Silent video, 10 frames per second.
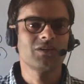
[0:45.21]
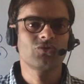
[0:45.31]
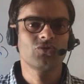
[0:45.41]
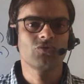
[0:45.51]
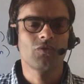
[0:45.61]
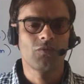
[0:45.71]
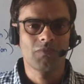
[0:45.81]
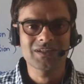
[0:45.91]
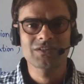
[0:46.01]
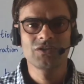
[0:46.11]
you
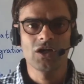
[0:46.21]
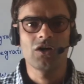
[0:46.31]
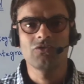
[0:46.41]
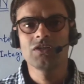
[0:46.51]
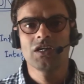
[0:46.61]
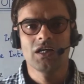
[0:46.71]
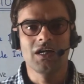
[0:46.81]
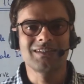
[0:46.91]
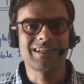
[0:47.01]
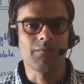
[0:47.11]
must know
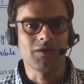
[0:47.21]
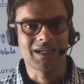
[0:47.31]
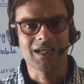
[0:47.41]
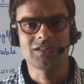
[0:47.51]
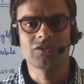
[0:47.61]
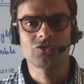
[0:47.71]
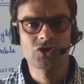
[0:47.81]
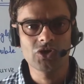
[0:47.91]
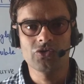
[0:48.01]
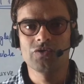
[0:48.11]
its application
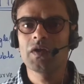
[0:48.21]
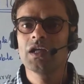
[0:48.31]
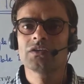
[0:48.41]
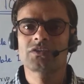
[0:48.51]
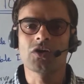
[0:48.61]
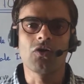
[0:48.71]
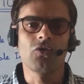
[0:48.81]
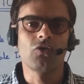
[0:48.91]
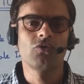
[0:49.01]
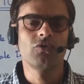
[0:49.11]
too.
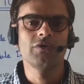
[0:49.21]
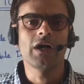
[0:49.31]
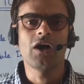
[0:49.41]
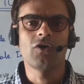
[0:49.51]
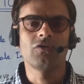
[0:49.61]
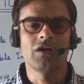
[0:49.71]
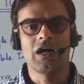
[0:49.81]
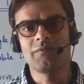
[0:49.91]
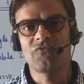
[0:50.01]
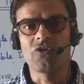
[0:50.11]
So now
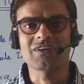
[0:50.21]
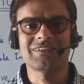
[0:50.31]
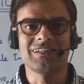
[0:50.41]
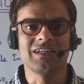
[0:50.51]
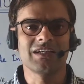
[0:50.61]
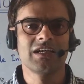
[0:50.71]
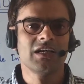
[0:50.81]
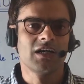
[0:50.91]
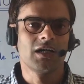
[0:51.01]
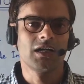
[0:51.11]
I'm focusing
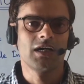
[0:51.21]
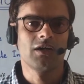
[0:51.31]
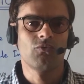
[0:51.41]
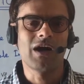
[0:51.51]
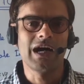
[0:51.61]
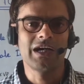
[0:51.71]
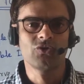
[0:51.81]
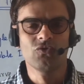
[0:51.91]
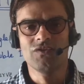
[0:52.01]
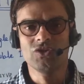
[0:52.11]
why
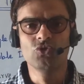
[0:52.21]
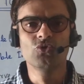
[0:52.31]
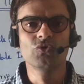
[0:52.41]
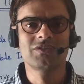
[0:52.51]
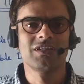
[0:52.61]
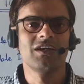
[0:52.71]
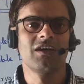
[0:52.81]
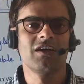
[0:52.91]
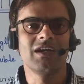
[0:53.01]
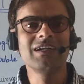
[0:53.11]
do we use
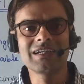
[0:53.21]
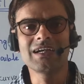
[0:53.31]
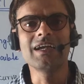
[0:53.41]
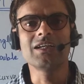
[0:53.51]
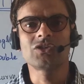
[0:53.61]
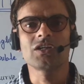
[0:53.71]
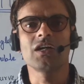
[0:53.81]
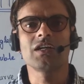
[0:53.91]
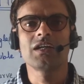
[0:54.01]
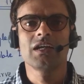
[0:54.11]

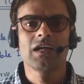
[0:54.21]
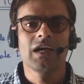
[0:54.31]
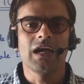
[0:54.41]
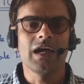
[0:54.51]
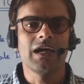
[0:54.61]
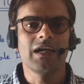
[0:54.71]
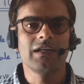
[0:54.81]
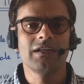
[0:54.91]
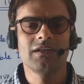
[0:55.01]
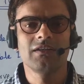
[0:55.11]
integration,
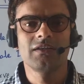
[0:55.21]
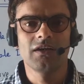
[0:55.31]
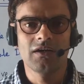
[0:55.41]
and